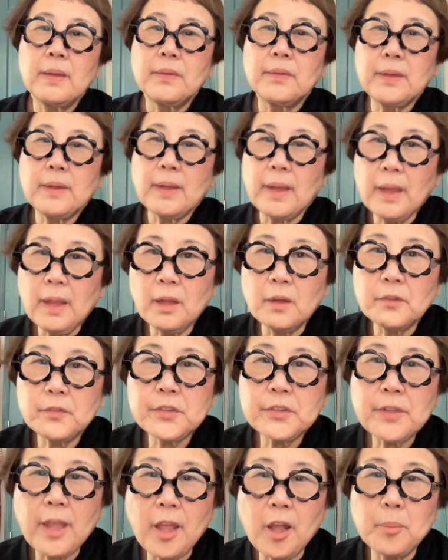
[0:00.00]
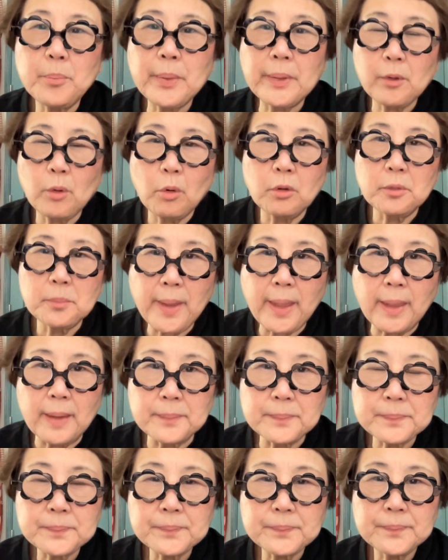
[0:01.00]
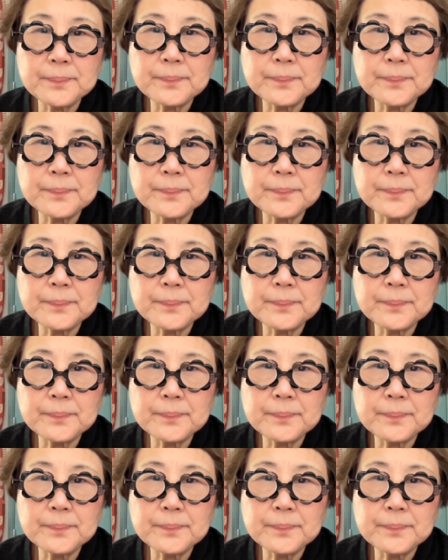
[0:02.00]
The elves help an old man.